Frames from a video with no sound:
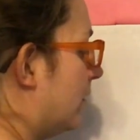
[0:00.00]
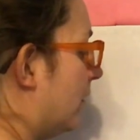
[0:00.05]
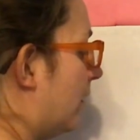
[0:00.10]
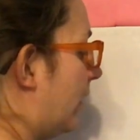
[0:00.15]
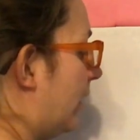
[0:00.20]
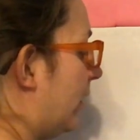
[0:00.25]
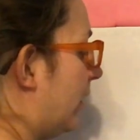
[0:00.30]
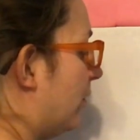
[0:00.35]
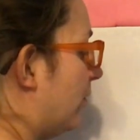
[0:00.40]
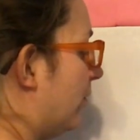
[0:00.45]

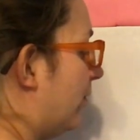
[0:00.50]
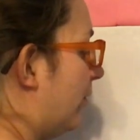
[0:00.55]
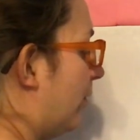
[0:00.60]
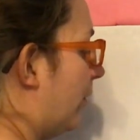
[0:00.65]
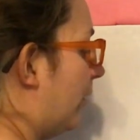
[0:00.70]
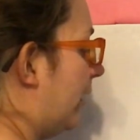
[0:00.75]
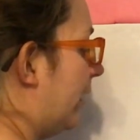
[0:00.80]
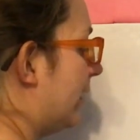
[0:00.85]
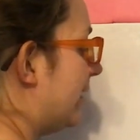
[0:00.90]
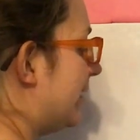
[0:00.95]
I get
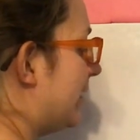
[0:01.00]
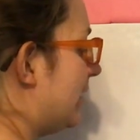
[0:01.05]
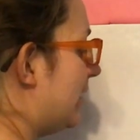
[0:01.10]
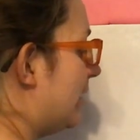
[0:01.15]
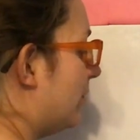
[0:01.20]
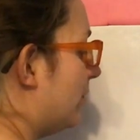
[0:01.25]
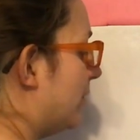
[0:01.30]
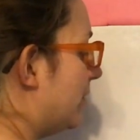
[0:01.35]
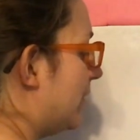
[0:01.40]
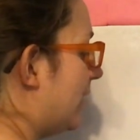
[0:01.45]
4x
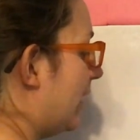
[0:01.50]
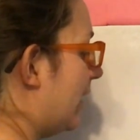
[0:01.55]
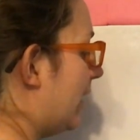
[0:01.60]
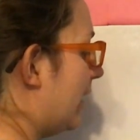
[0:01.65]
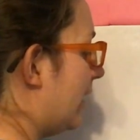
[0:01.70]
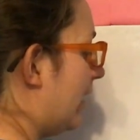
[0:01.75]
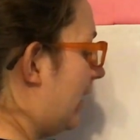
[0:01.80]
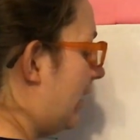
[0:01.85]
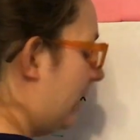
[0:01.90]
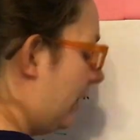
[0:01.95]
equals
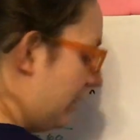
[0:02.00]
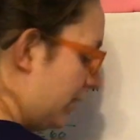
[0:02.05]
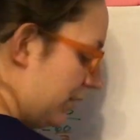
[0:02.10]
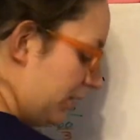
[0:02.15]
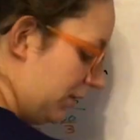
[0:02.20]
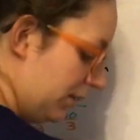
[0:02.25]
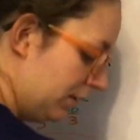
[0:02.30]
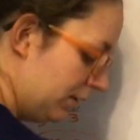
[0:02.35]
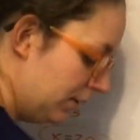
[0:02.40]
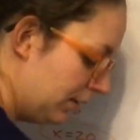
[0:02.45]
88.
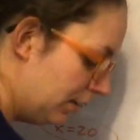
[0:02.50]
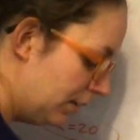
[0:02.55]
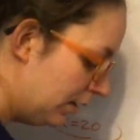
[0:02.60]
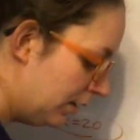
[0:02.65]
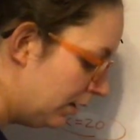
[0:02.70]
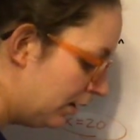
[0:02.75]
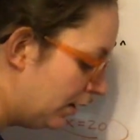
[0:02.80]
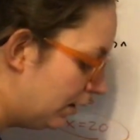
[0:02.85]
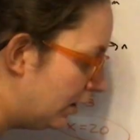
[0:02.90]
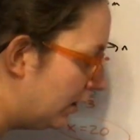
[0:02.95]

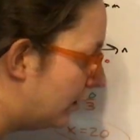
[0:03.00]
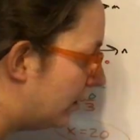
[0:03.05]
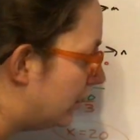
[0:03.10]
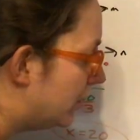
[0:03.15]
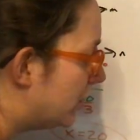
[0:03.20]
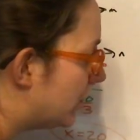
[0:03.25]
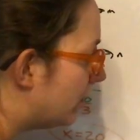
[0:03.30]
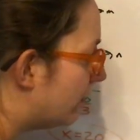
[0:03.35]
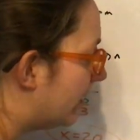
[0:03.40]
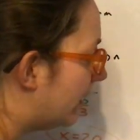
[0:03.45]

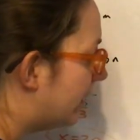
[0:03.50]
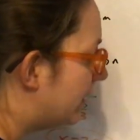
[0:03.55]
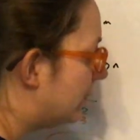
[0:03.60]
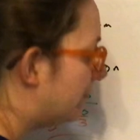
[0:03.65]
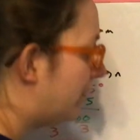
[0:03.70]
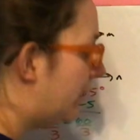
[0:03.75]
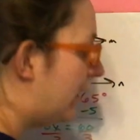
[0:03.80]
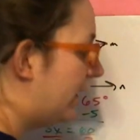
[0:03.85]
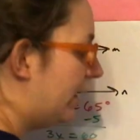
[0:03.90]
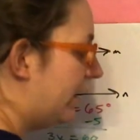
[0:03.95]
So when I
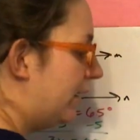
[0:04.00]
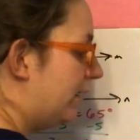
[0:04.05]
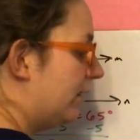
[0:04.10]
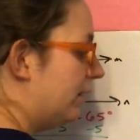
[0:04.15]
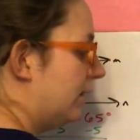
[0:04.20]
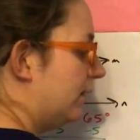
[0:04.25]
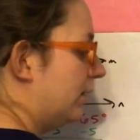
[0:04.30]
divide,